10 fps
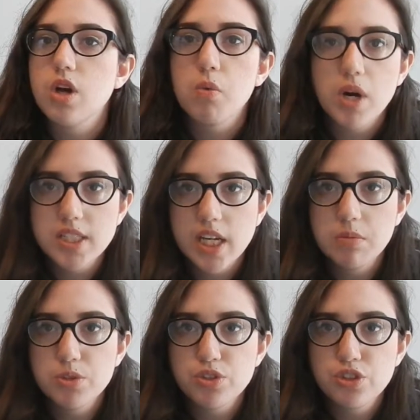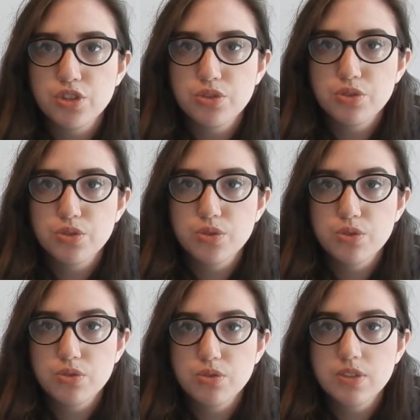So I was able
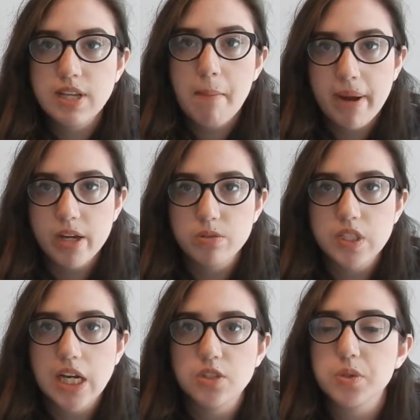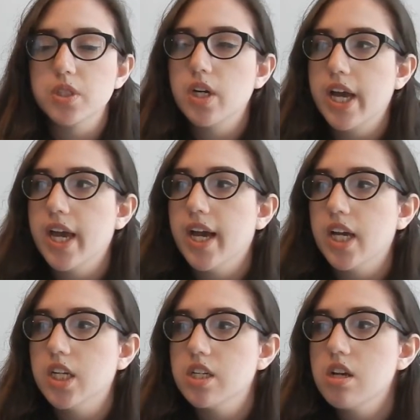to set my own schedule
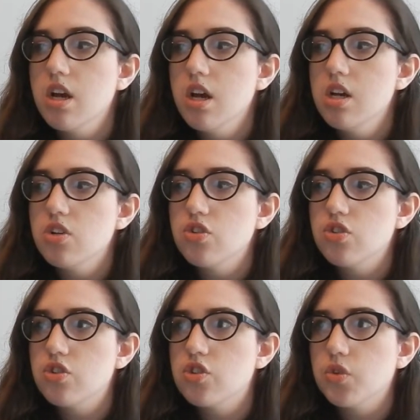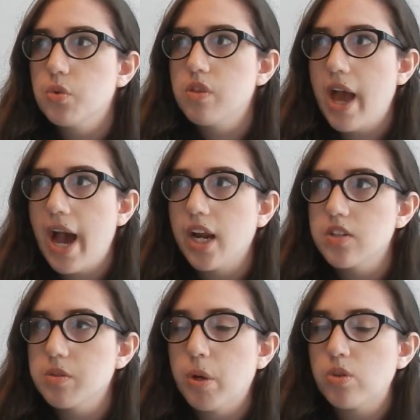and do that
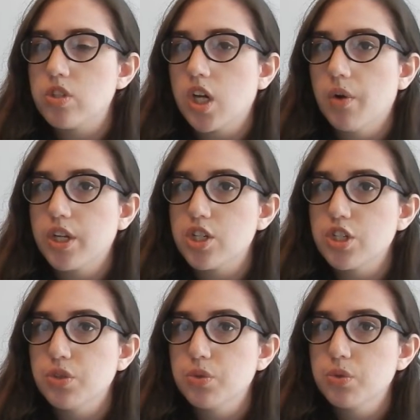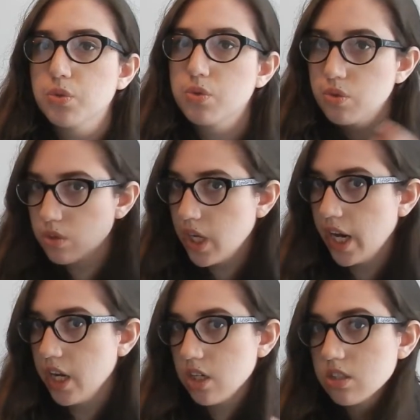as opposed to going to
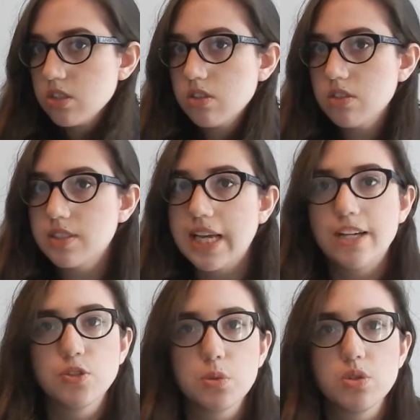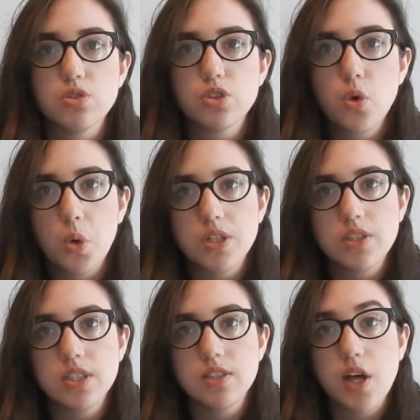scheduled
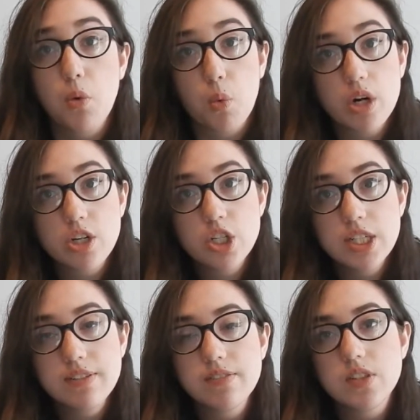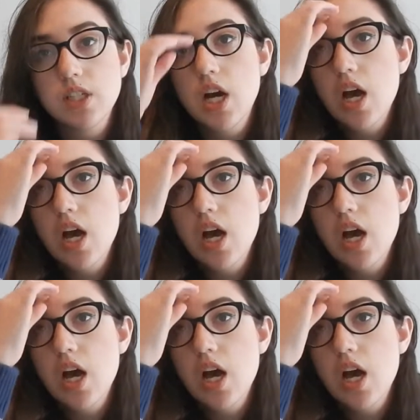courses and work shifts.